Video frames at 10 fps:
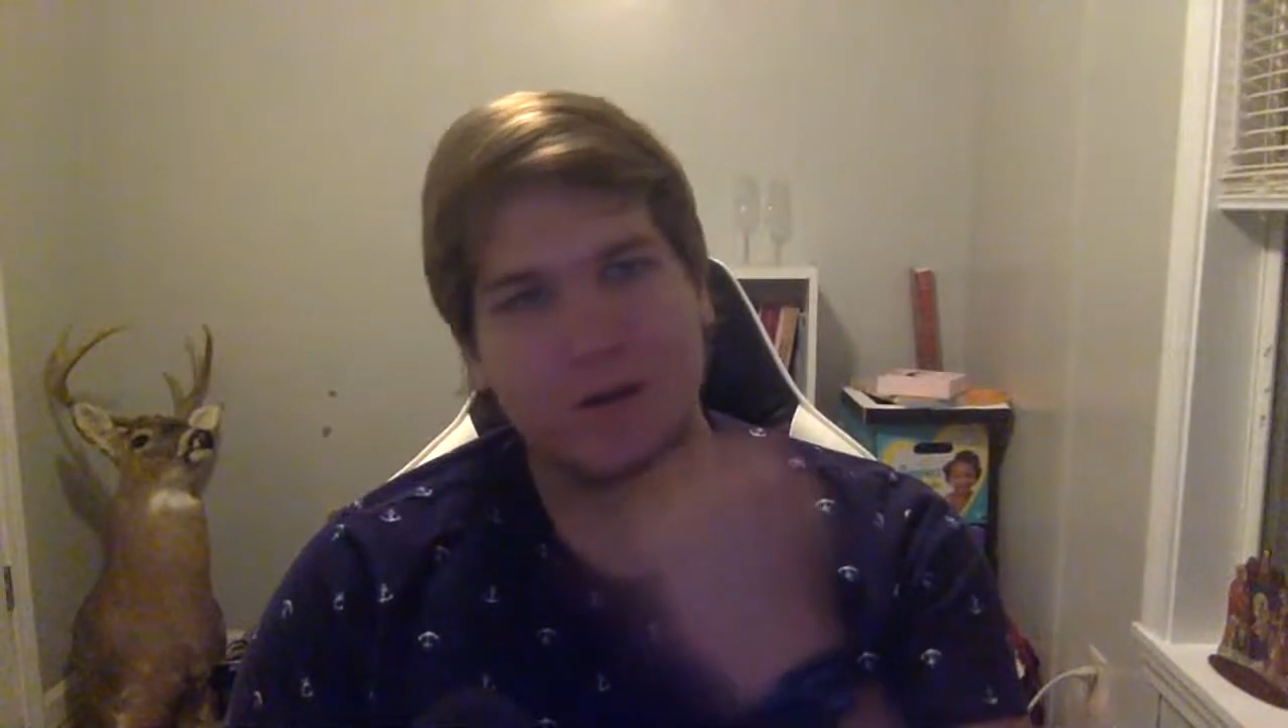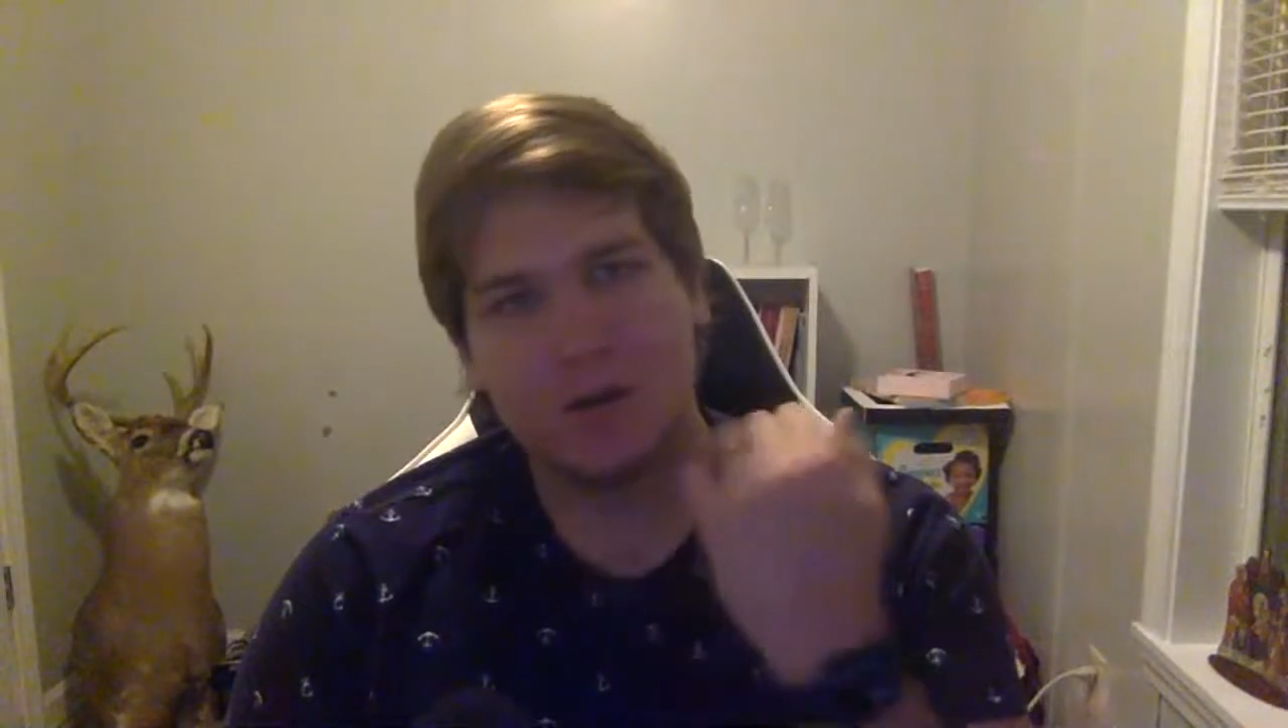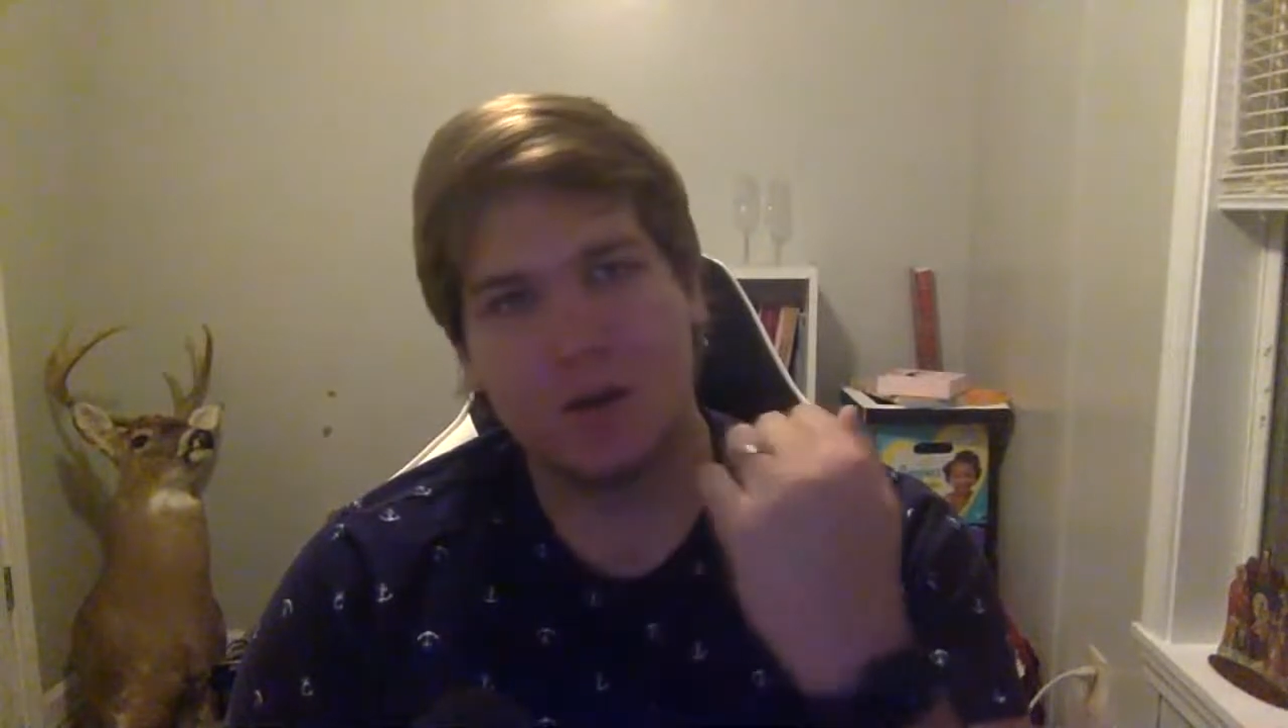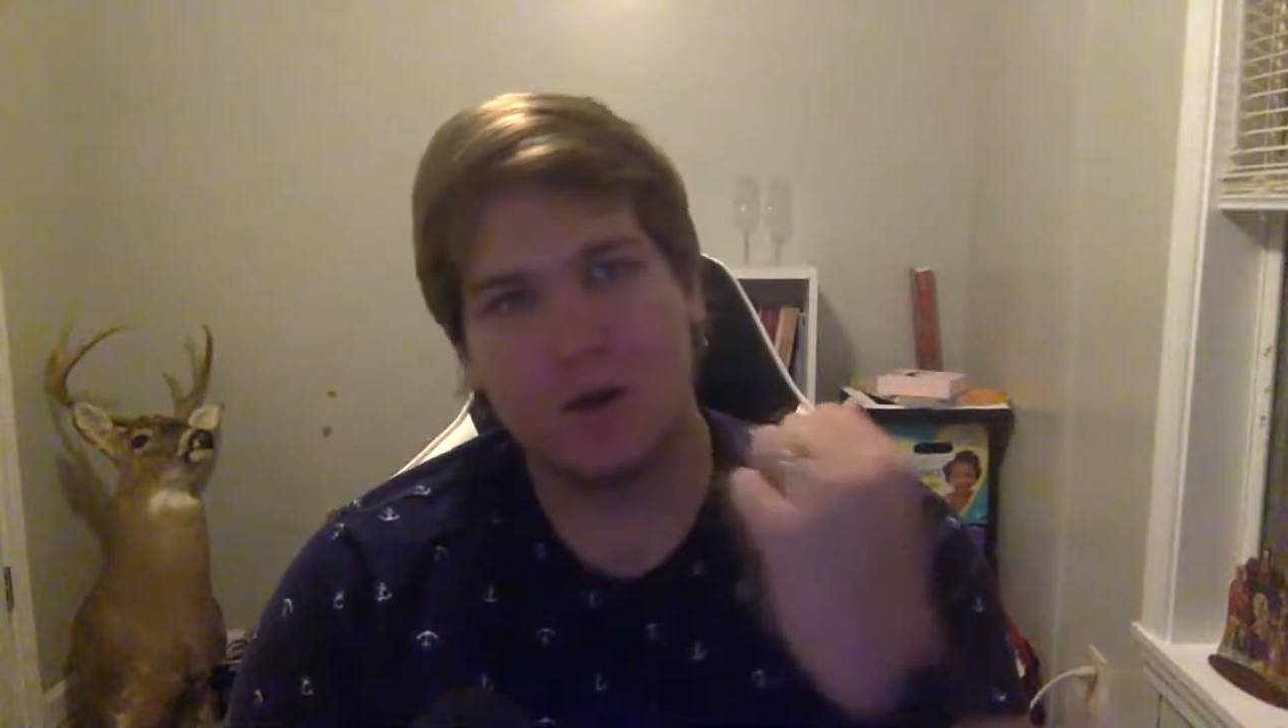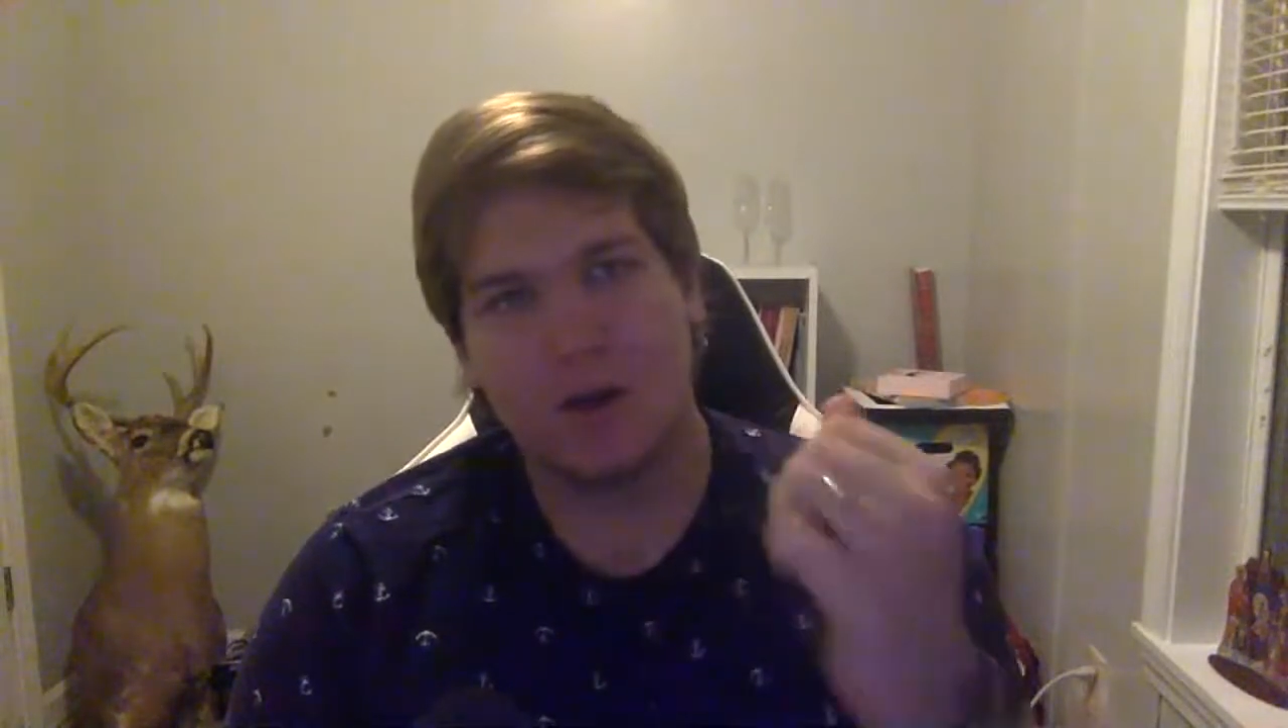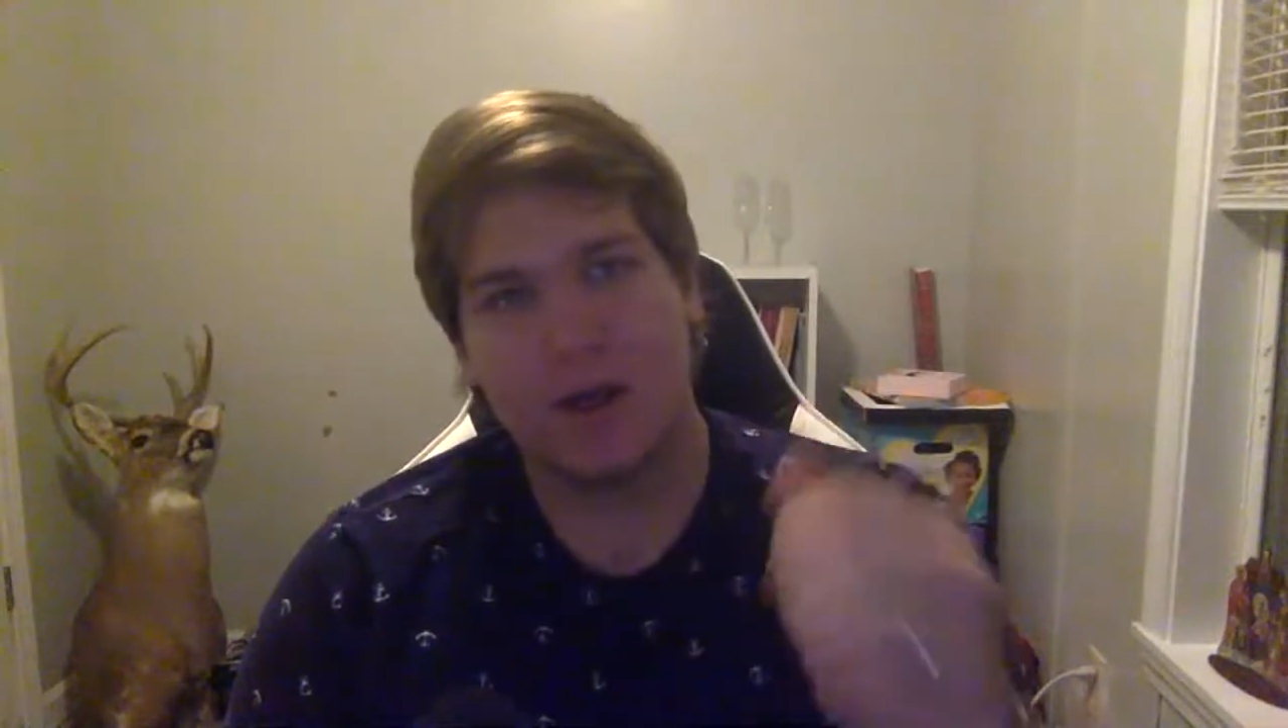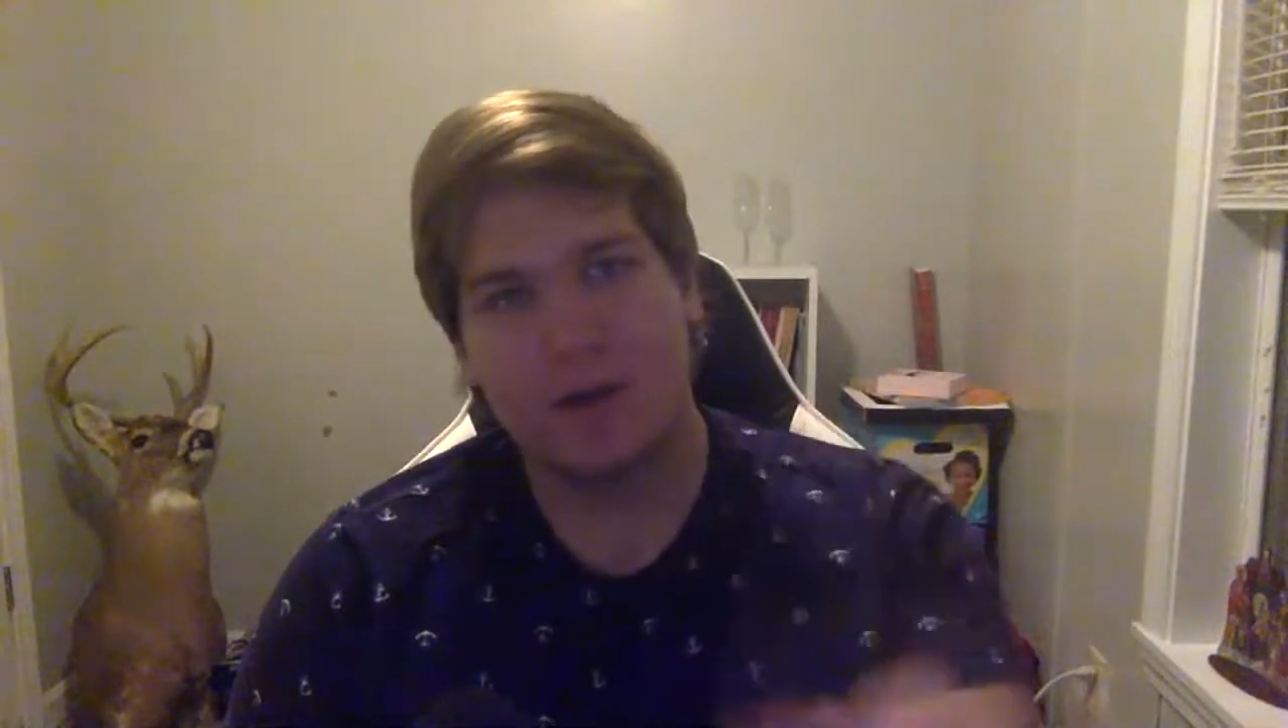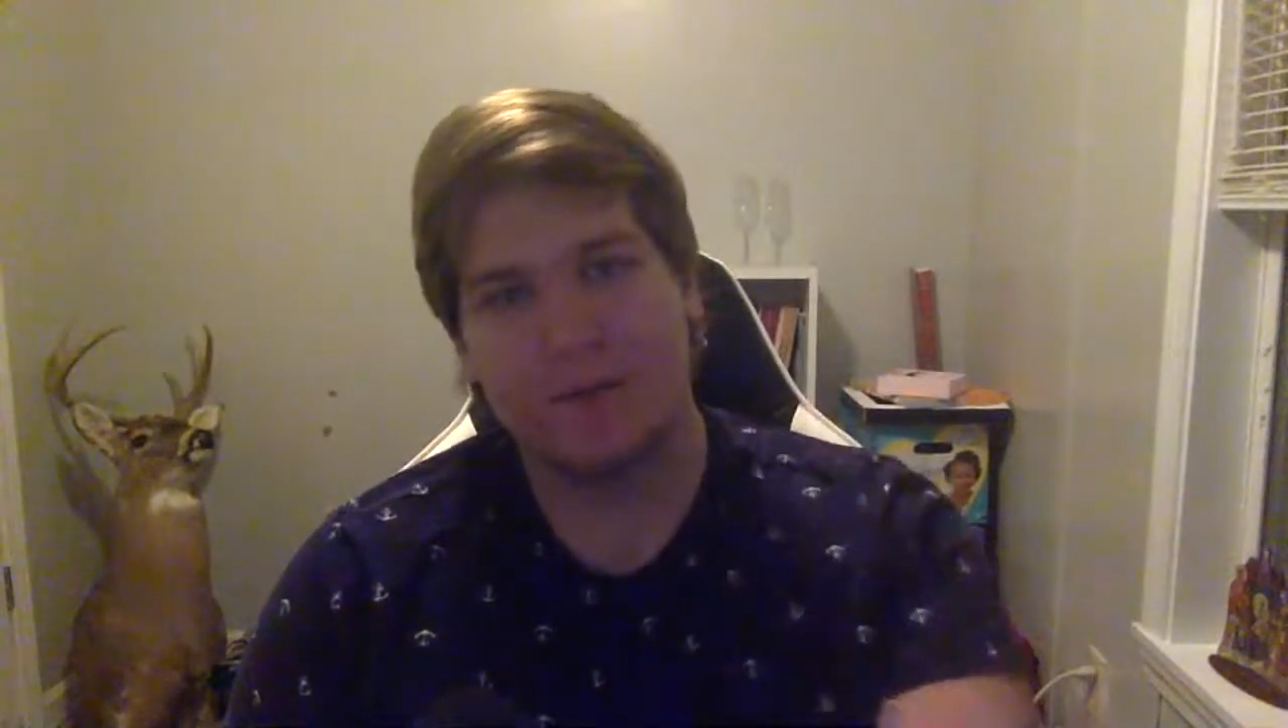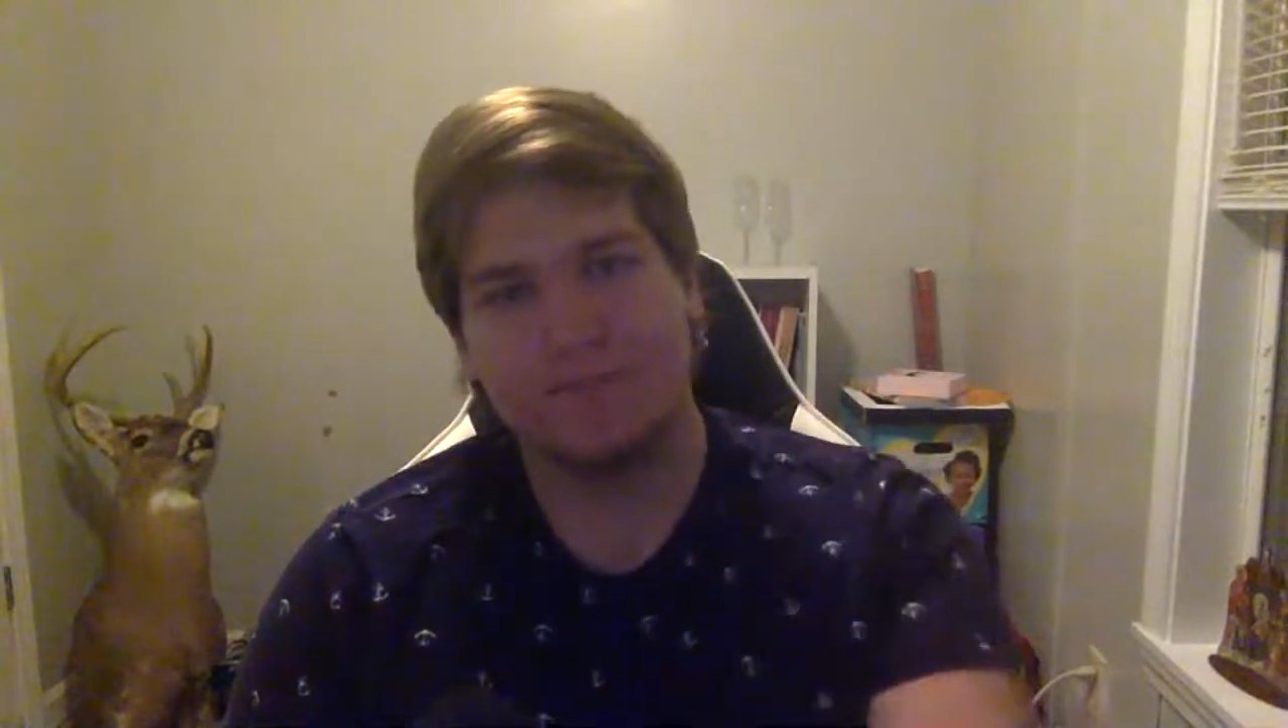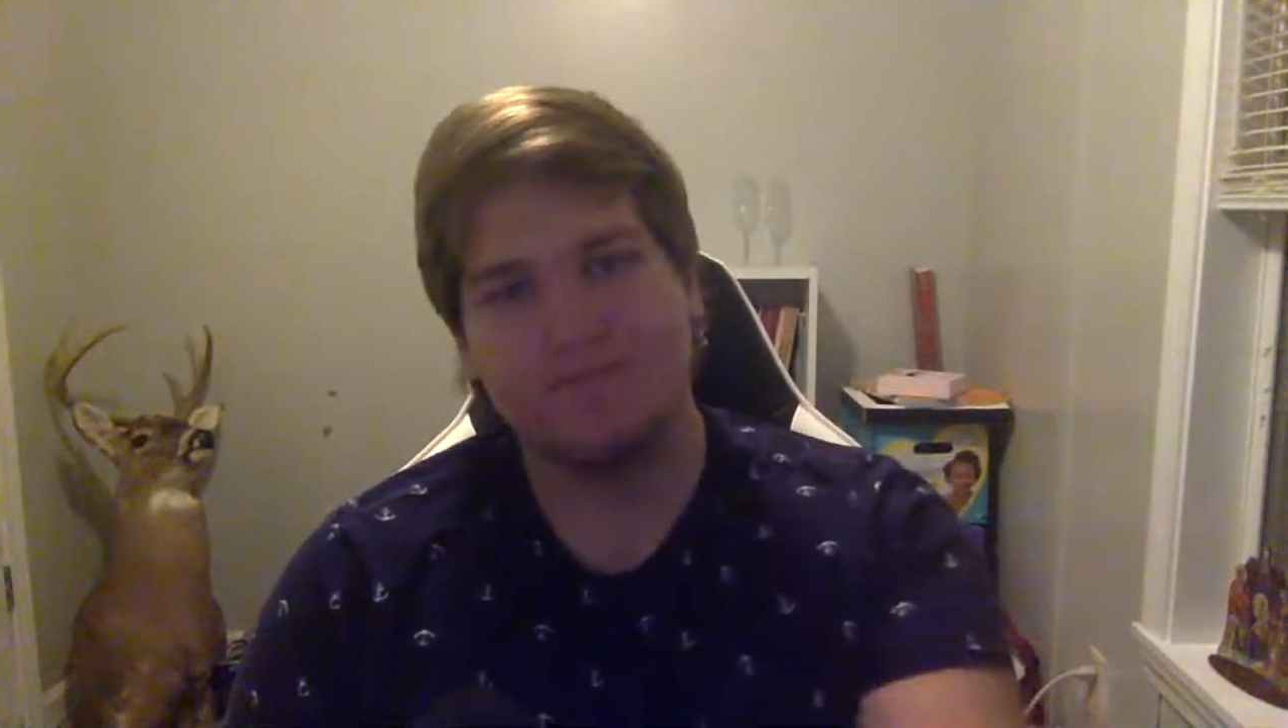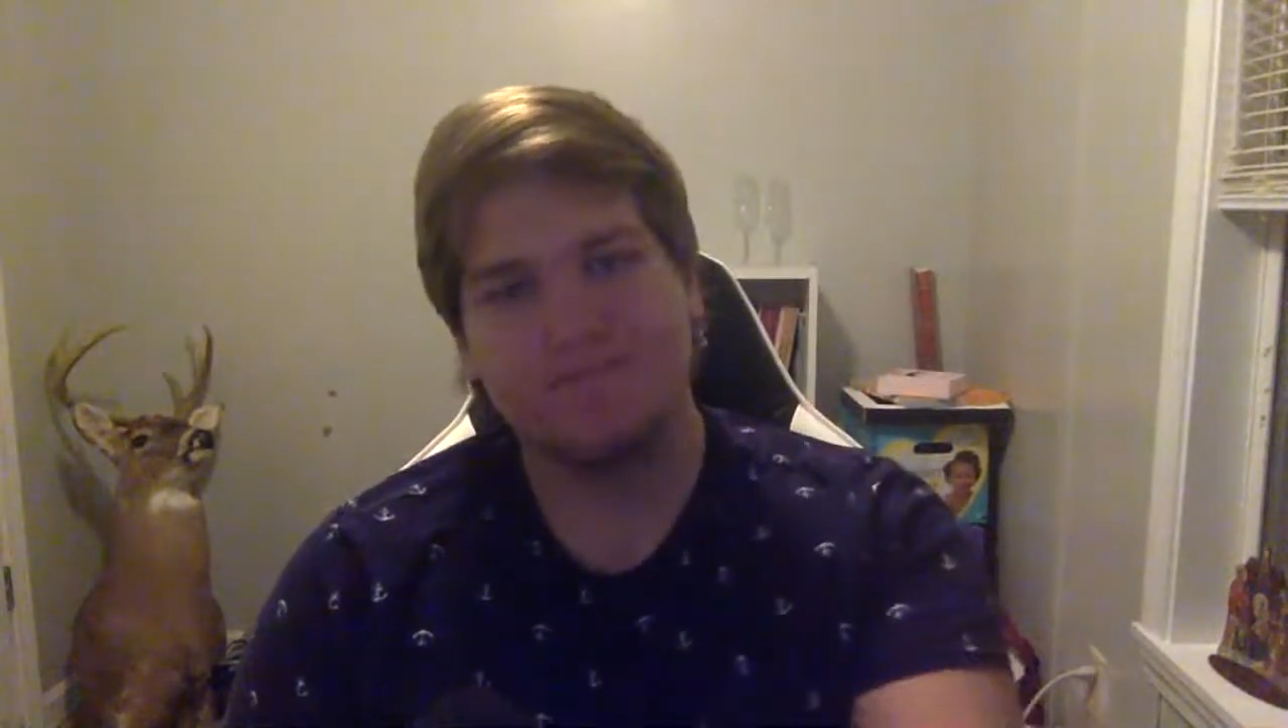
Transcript: log out.